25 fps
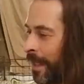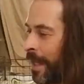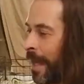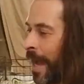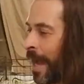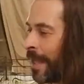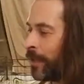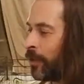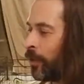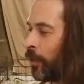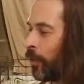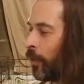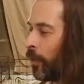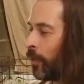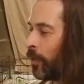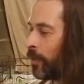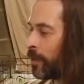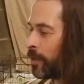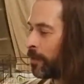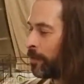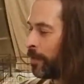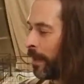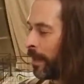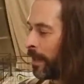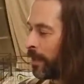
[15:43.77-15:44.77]
Gato,
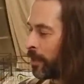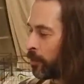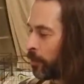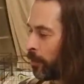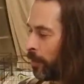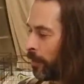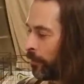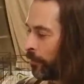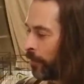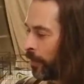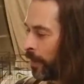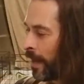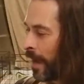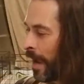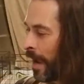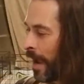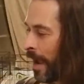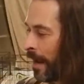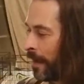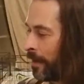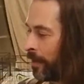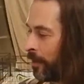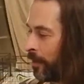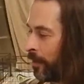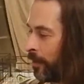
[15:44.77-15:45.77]
Spanish word for
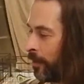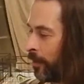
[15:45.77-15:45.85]
cat.